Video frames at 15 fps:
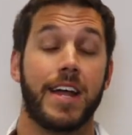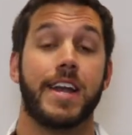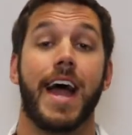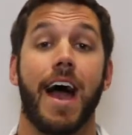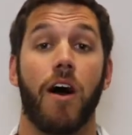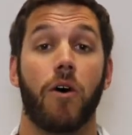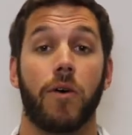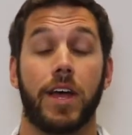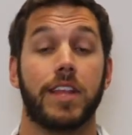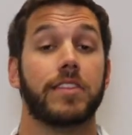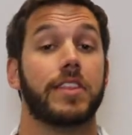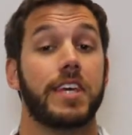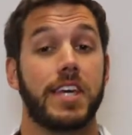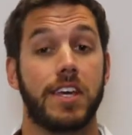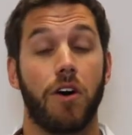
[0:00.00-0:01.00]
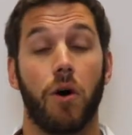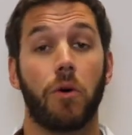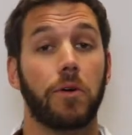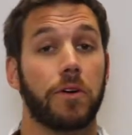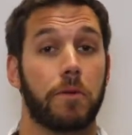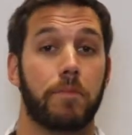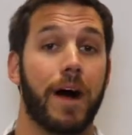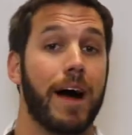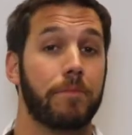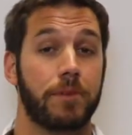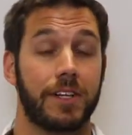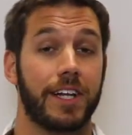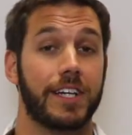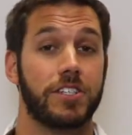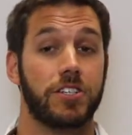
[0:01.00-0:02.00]
Now, the older
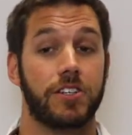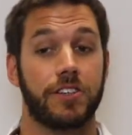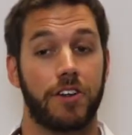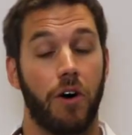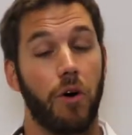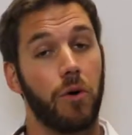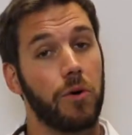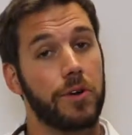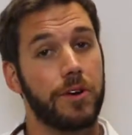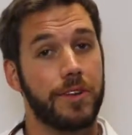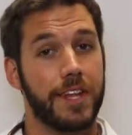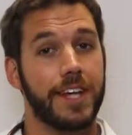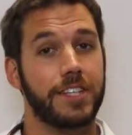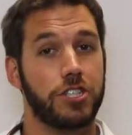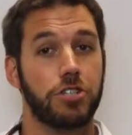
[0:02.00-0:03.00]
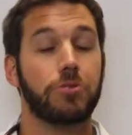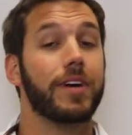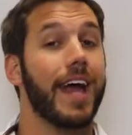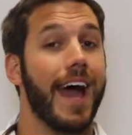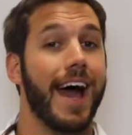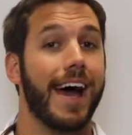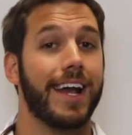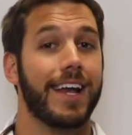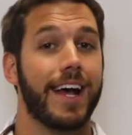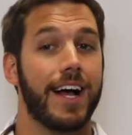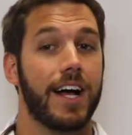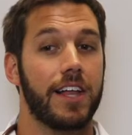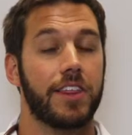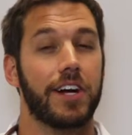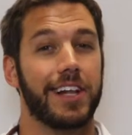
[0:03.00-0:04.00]
population, the older that you get,
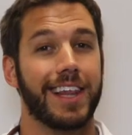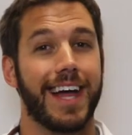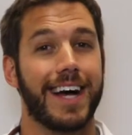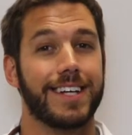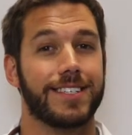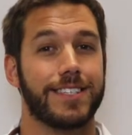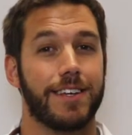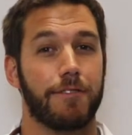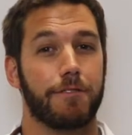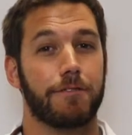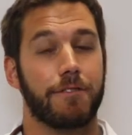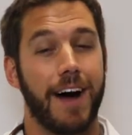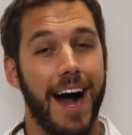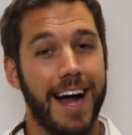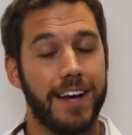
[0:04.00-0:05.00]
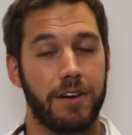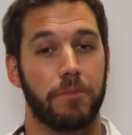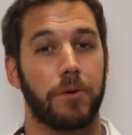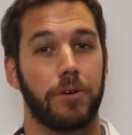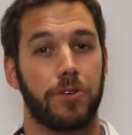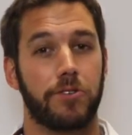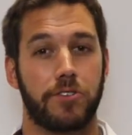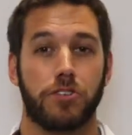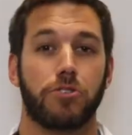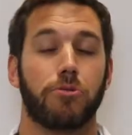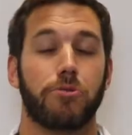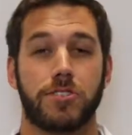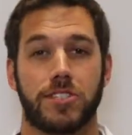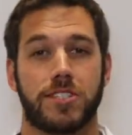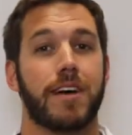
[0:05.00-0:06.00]
the less viable
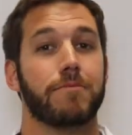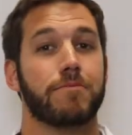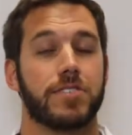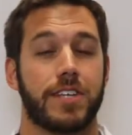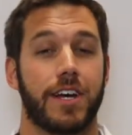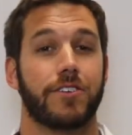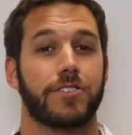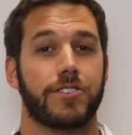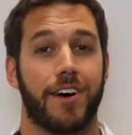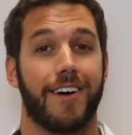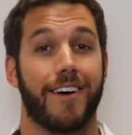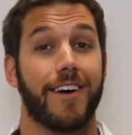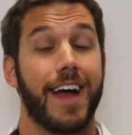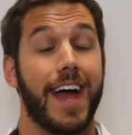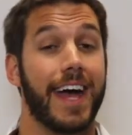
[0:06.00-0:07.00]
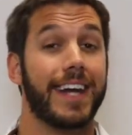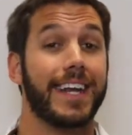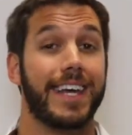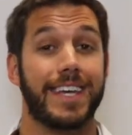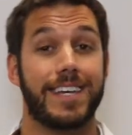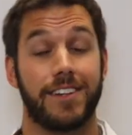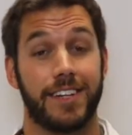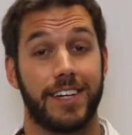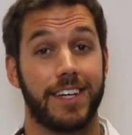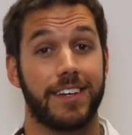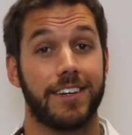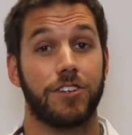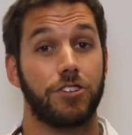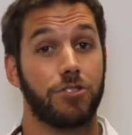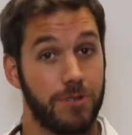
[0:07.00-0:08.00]
your stem cells are at
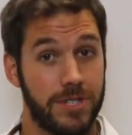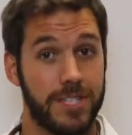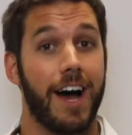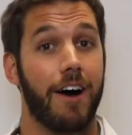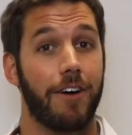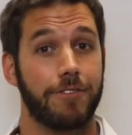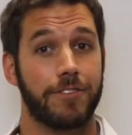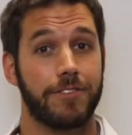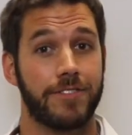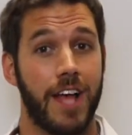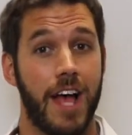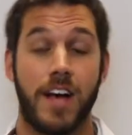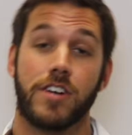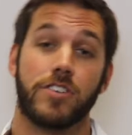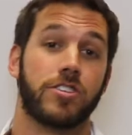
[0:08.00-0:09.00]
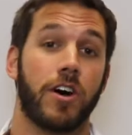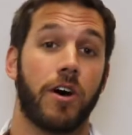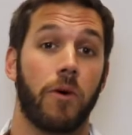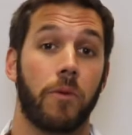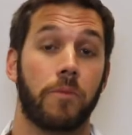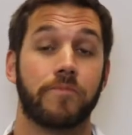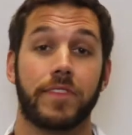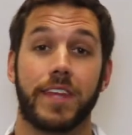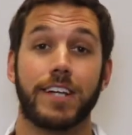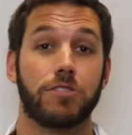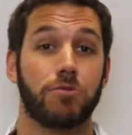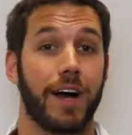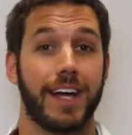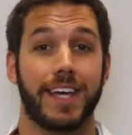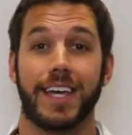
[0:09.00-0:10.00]
healing yourself. So
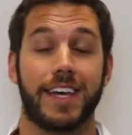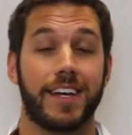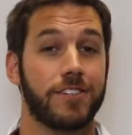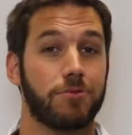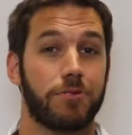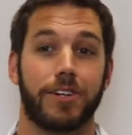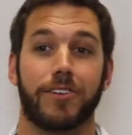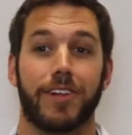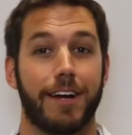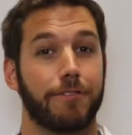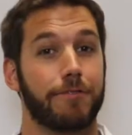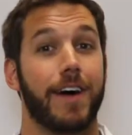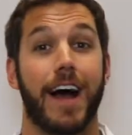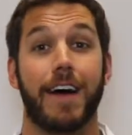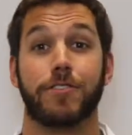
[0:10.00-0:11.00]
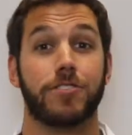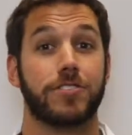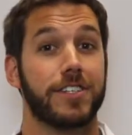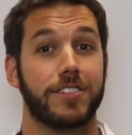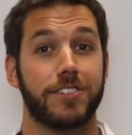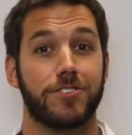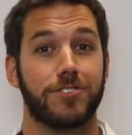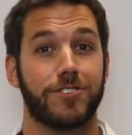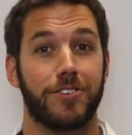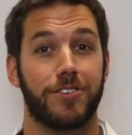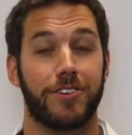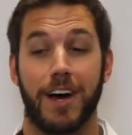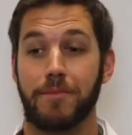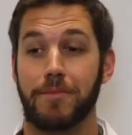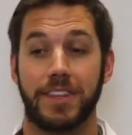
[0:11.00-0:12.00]
that's why kids, when they're like 5 or 6 years
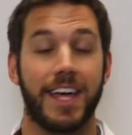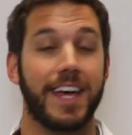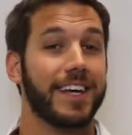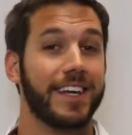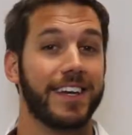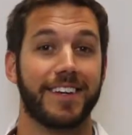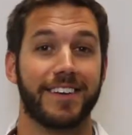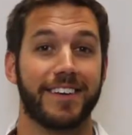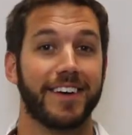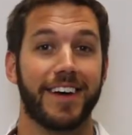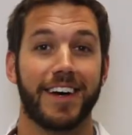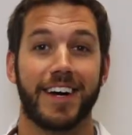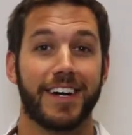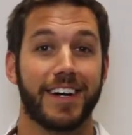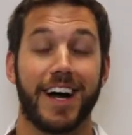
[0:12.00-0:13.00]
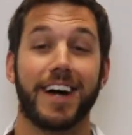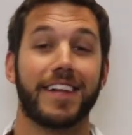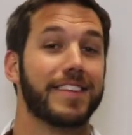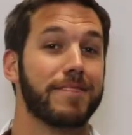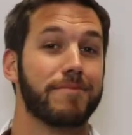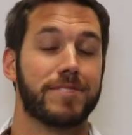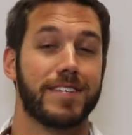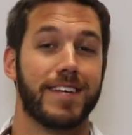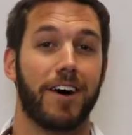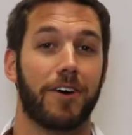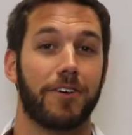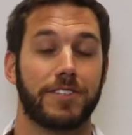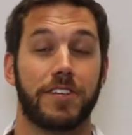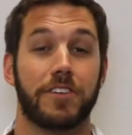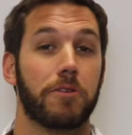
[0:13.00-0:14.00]
old, I mean, they can cut
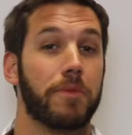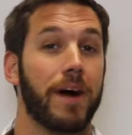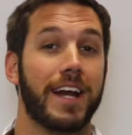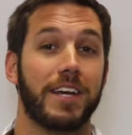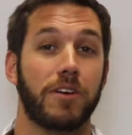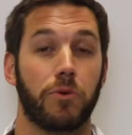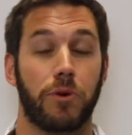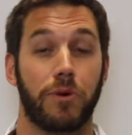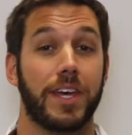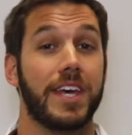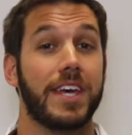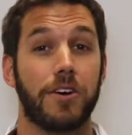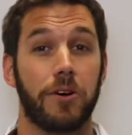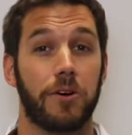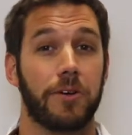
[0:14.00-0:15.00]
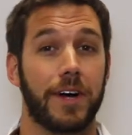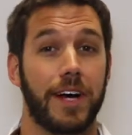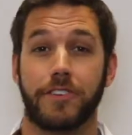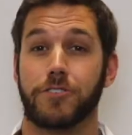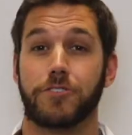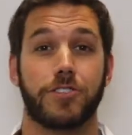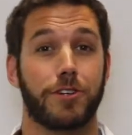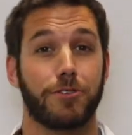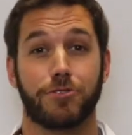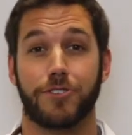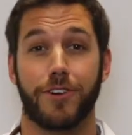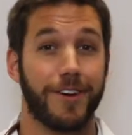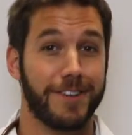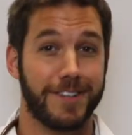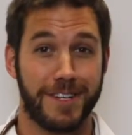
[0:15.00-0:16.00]
themselves and their body will heal and there's no
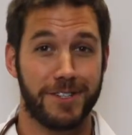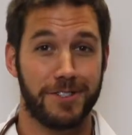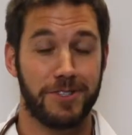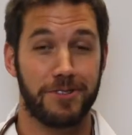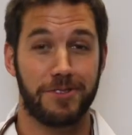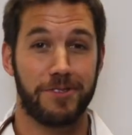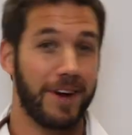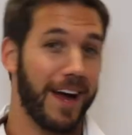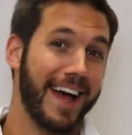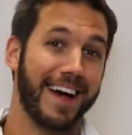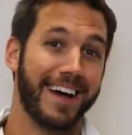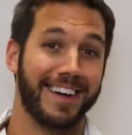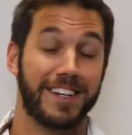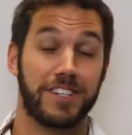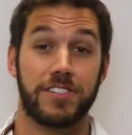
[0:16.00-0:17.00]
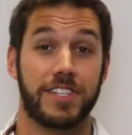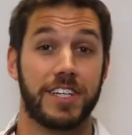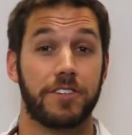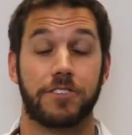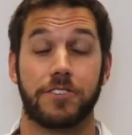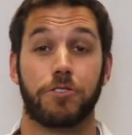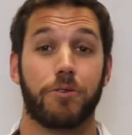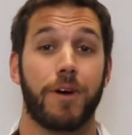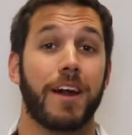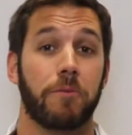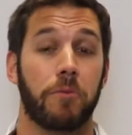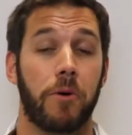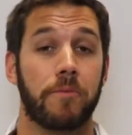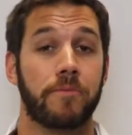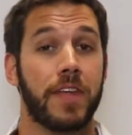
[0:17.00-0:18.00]
scar tissue and it just heals
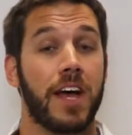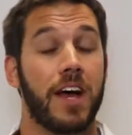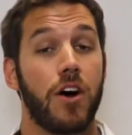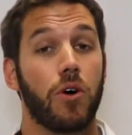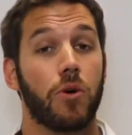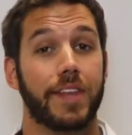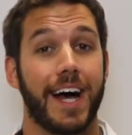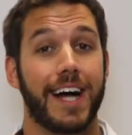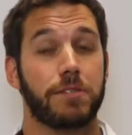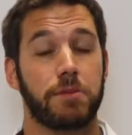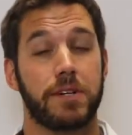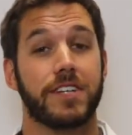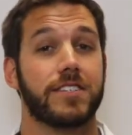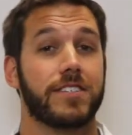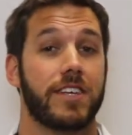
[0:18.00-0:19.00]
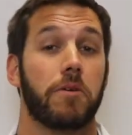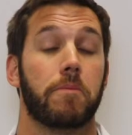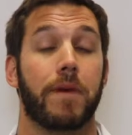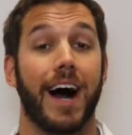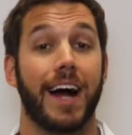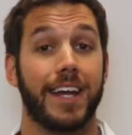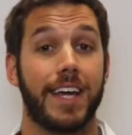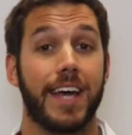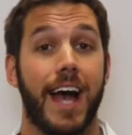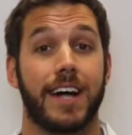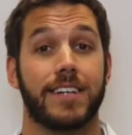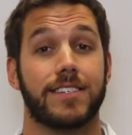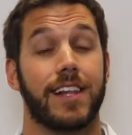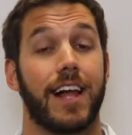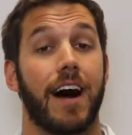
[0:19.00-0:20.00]
incredible. Well, that's because their body
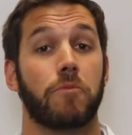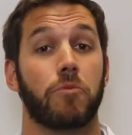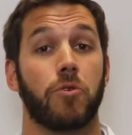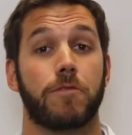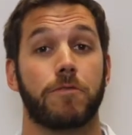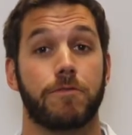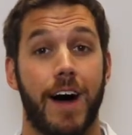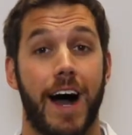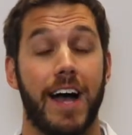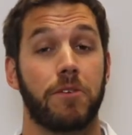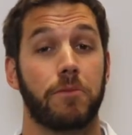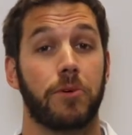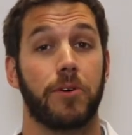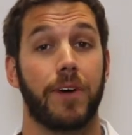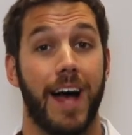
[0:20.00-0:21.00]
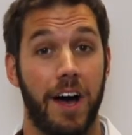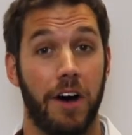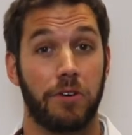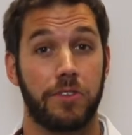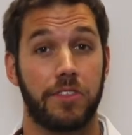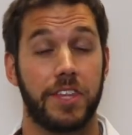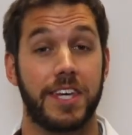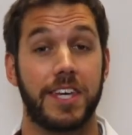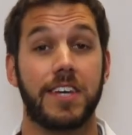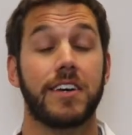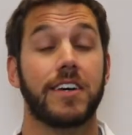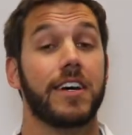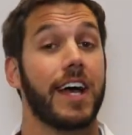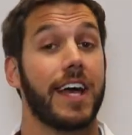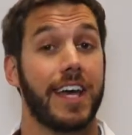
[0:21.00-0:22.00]
has a lot more viable, healthy,
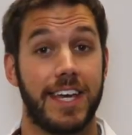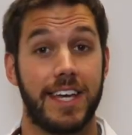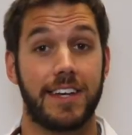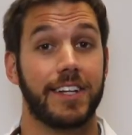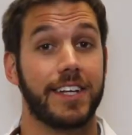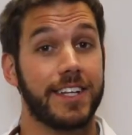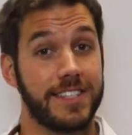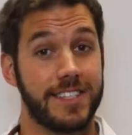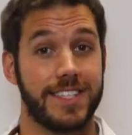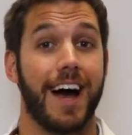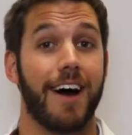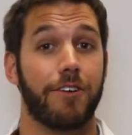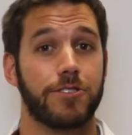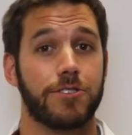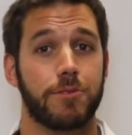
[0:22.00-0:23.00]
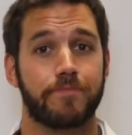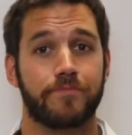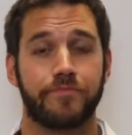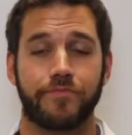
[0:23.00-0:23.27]
healing cells.